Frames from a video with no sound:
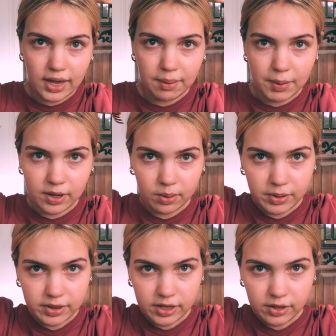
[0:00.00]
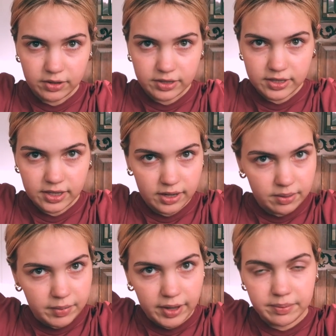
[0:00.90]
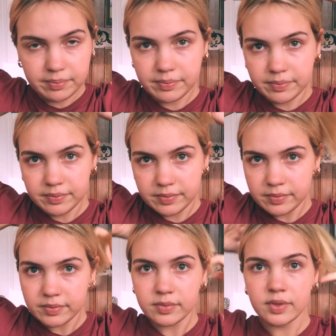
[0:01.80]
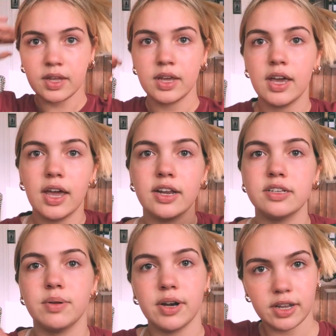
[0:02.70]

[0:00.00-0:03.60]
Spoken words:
It might not be the cutest thing, but it is what it